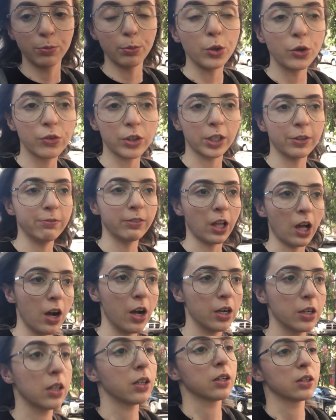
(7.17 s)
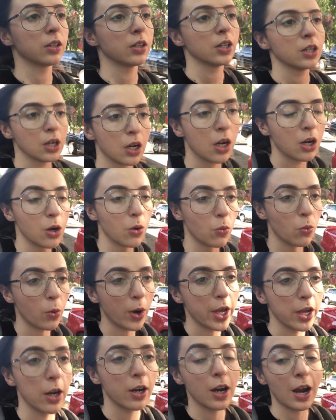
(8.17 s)
of Moving Vlog
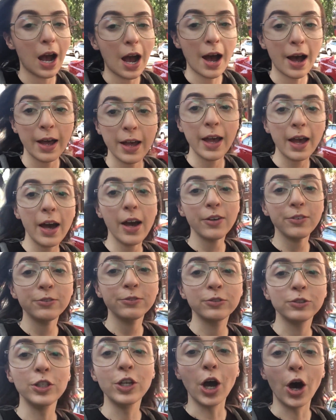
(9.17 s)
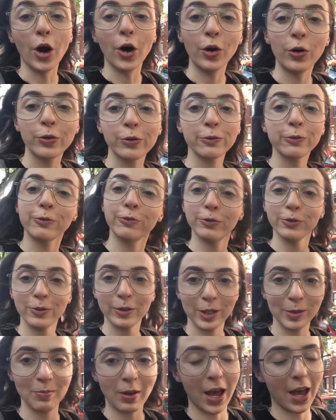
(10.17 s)
where I have no
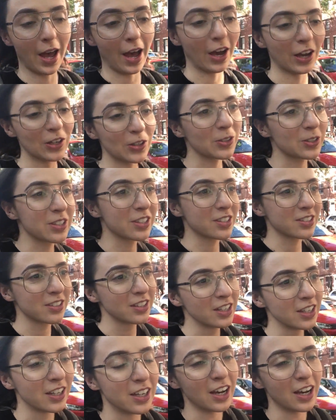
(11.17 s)
food in my house.